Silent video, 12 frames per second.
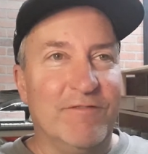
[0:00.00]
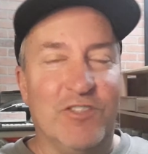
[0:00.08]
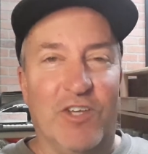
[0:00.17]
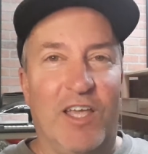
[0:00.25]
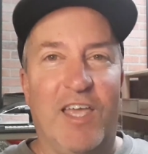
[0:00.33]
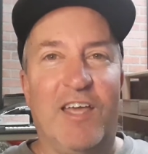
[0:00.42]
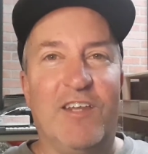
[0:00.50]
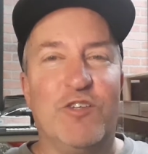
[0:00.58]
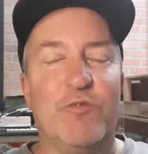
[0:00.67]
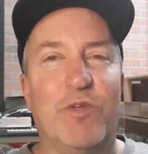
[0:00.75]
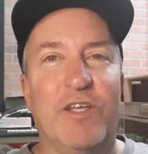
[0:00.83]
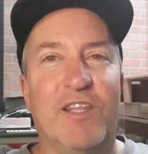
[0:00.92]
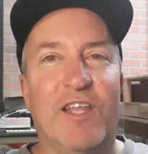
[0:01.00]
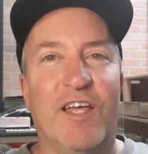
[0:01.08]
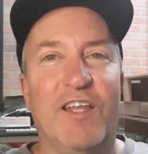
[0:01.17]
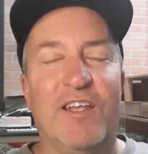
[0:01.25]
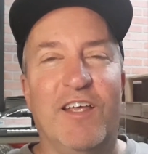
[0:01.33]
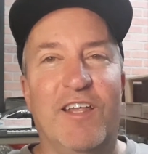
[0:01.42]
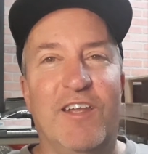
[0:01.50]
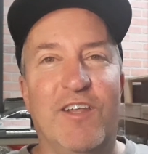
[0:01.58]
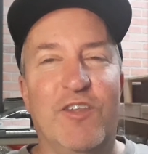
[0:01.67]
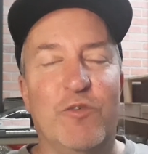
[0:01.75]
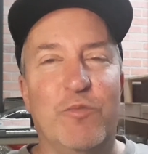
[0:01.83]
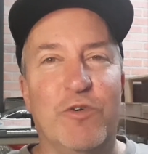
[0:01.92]
So I can't explain that.
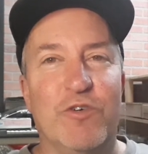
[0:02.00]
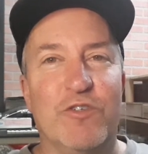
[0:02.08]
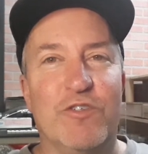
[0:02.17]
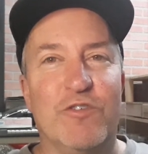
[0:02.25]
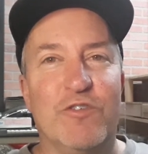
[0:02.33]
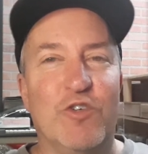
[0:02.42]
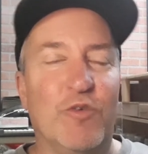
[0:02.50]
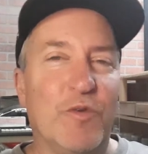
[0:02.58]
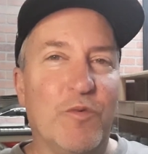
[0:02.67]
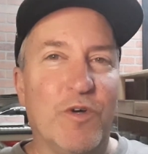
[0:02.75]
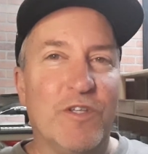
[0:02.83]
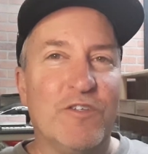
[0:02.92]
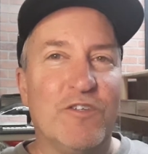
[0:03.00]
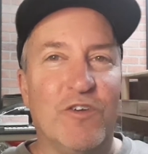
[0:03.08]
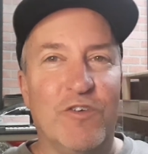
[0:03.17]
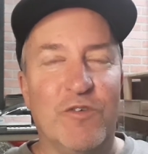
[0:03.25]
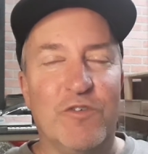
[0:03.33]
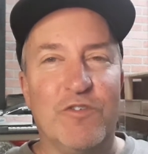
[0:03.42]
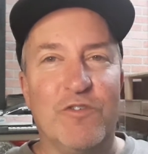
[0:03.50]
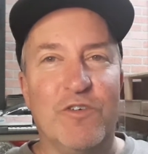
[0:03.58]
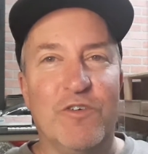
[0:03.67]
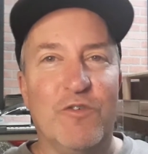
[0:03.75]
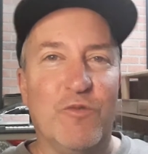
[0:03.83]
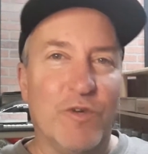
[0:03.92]
Another person sold me one stone, it was
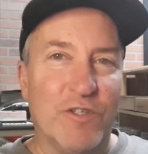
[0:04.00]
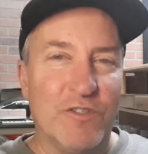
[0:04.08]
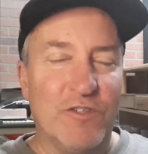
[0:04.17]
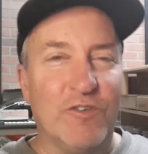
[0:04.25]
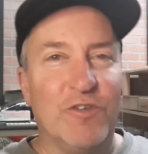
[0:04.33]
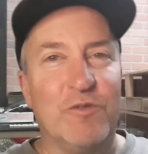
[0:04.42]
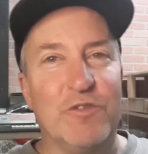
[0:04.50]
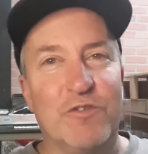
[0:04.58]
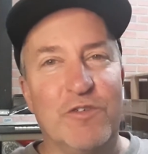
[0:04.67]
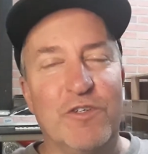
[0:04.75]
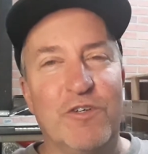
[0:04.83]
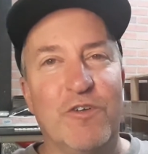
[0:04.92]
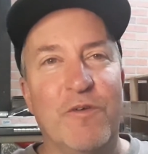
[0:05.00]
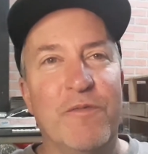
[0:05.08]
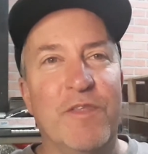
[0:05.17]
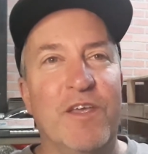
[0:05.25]
real. One stone, it was real.